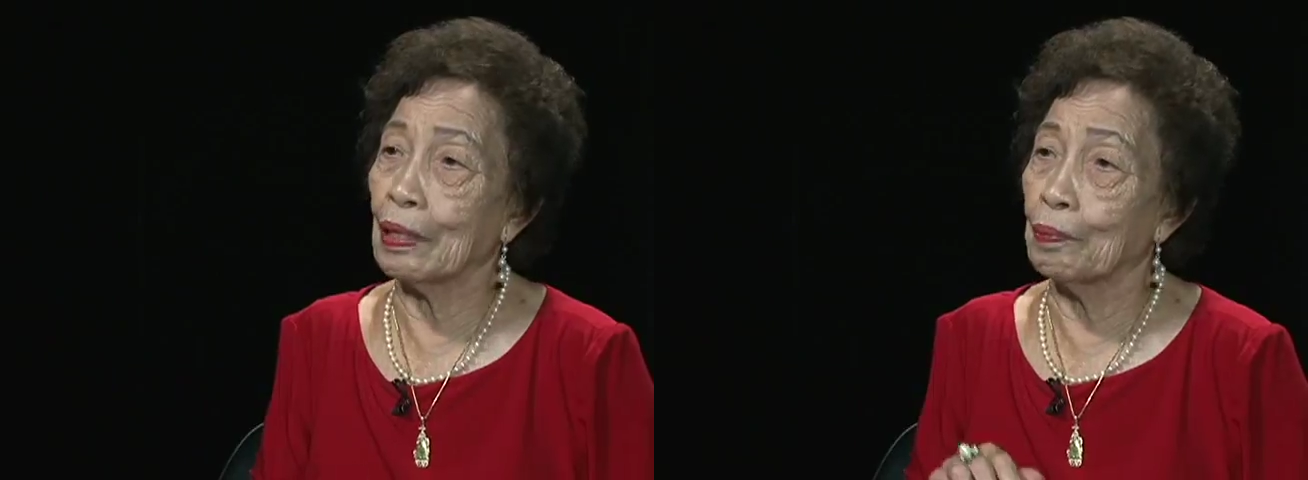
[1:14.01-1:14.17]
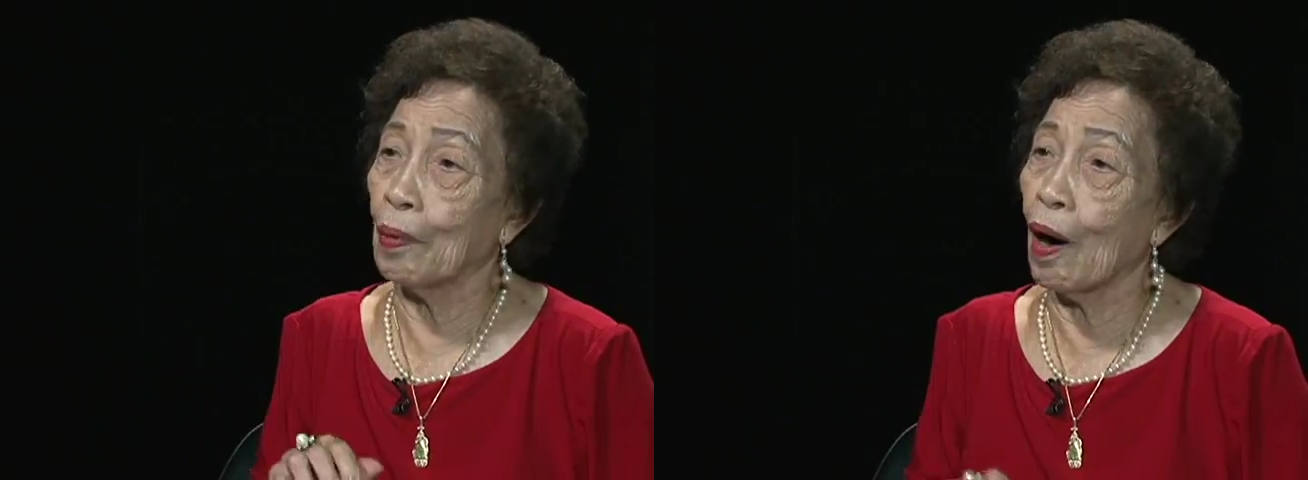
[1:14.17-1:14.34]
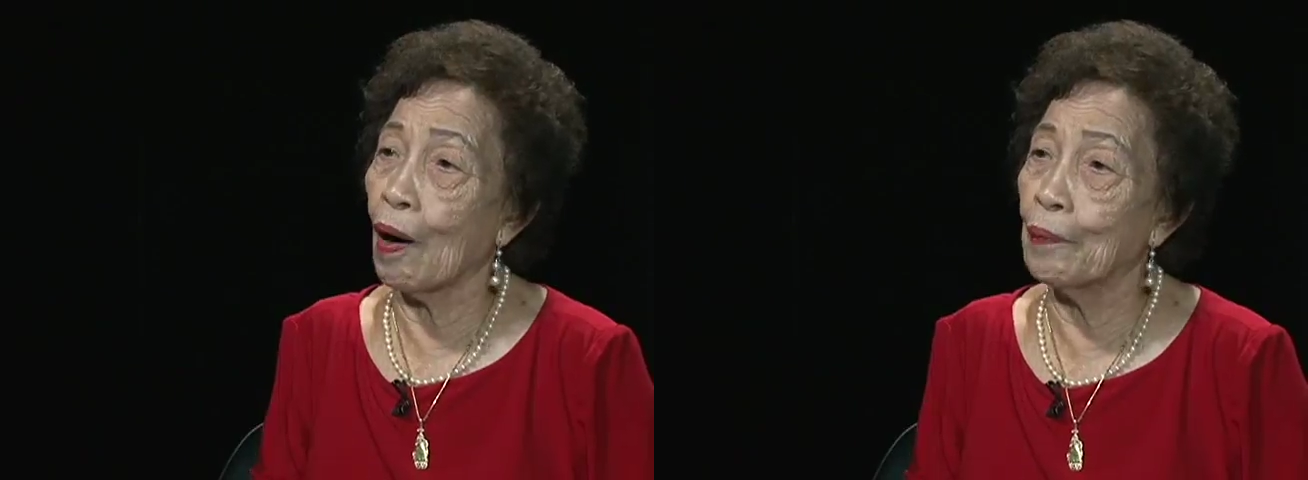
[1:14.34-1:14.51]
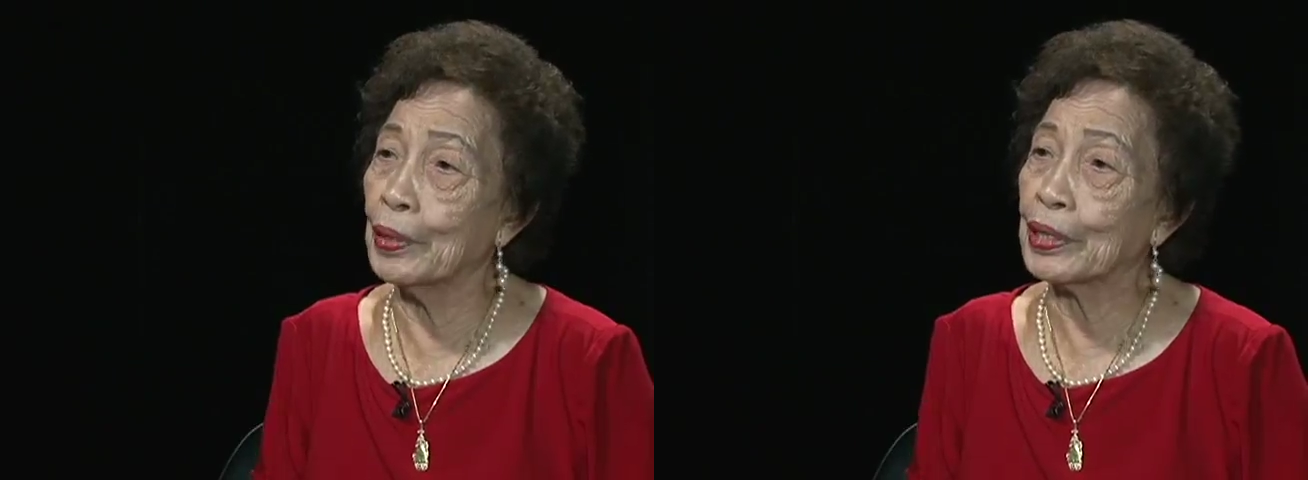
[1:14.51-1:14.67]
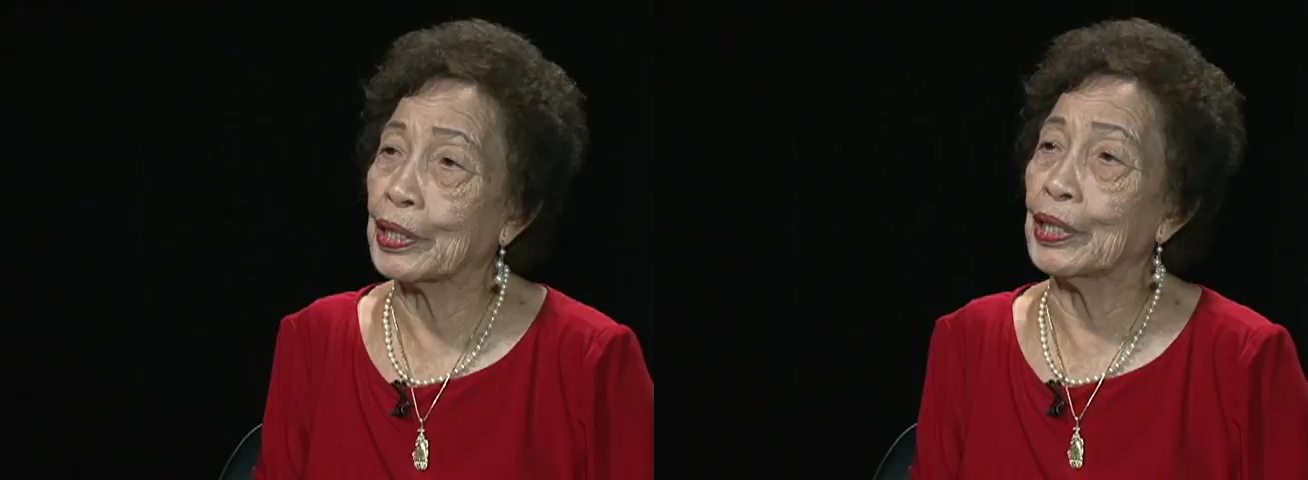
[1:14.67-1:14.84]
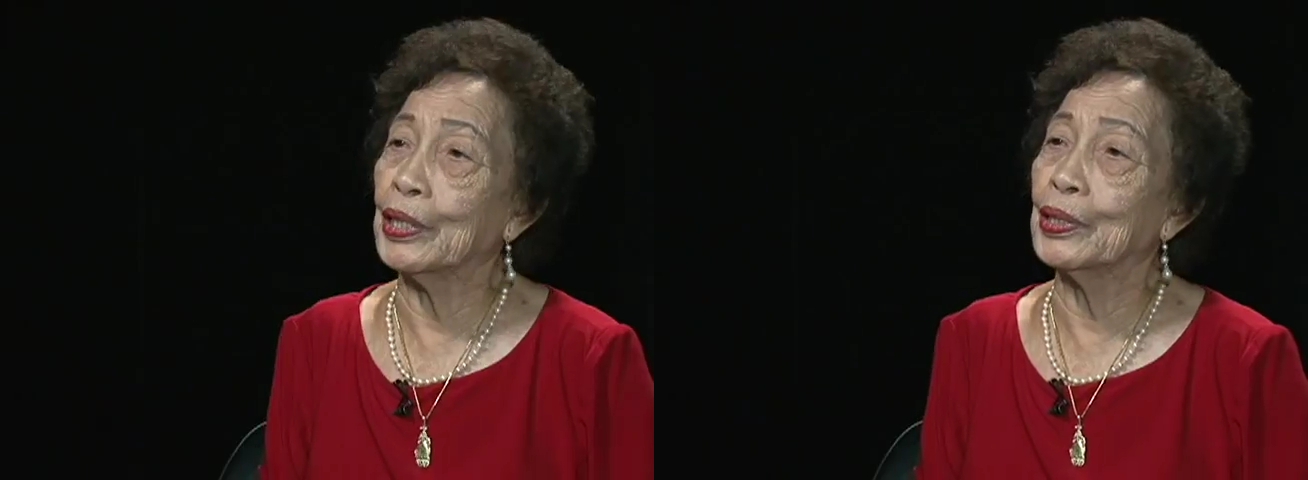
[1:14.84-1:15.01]
The
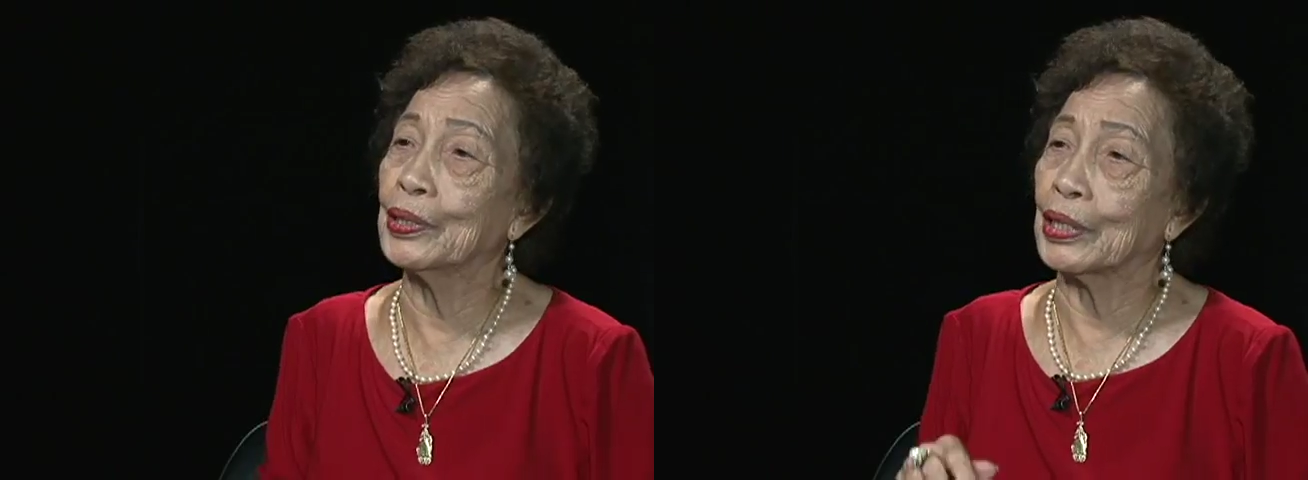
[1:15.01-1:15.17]
barbecue,